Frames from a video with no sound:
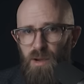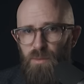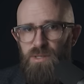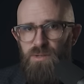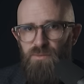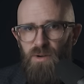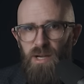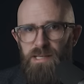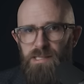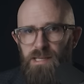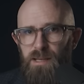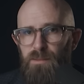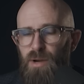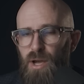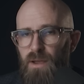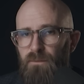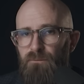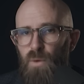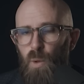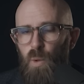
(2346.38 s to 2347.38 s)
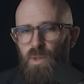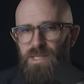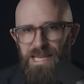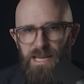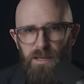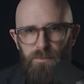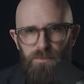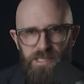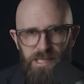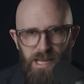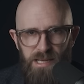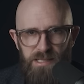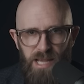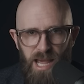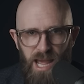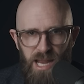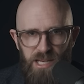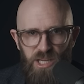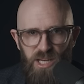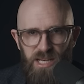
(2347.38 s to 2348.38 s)
was rising by 14%
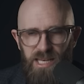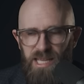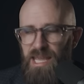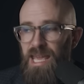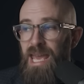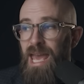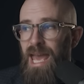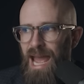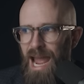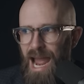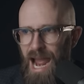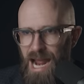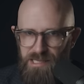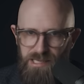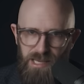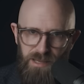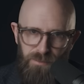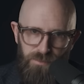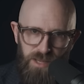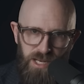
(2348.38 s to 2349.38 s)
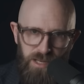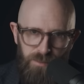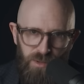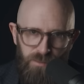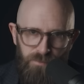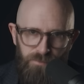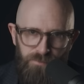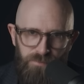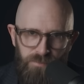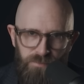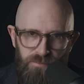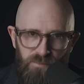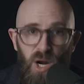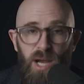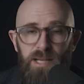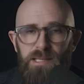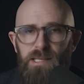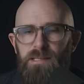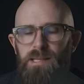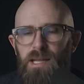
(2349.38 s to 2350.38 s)
annually at a minimum.
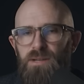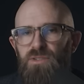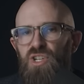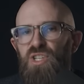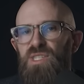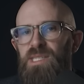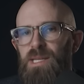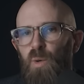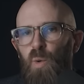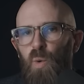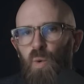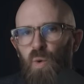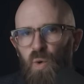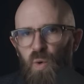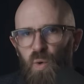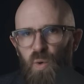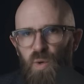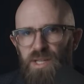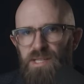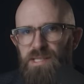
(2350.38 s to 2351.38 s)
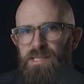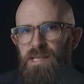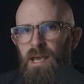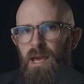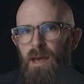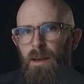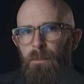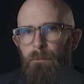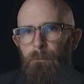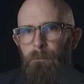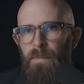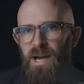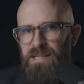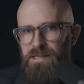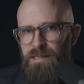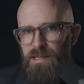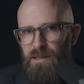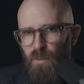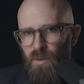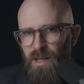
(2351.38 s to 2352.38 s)
Rising tensions in all corners
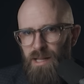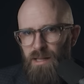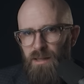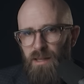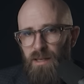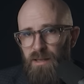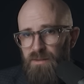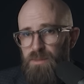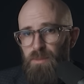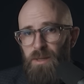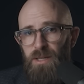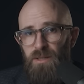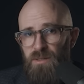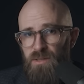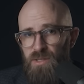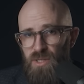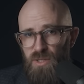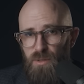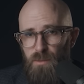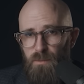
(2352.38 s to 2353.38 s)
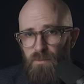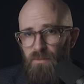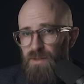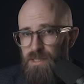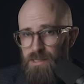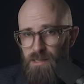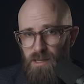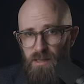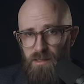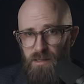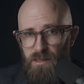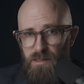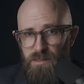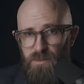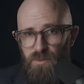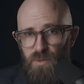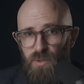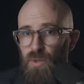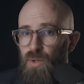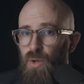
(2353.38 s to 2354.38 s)
might well spell doom for
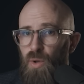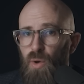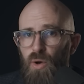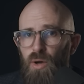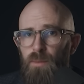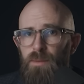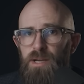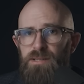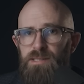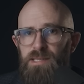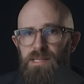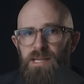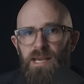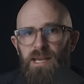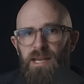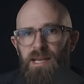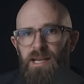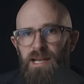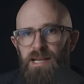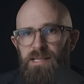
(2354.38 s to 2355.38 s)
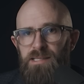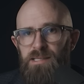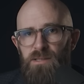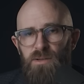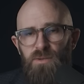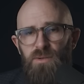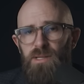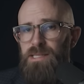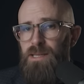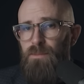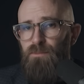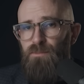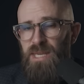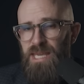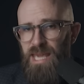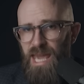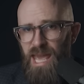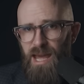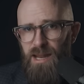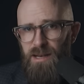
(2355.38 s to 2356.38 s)
Serdar's rule almost as soon as it
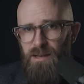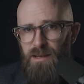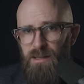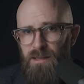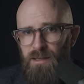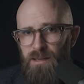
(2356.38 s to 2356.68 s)
began.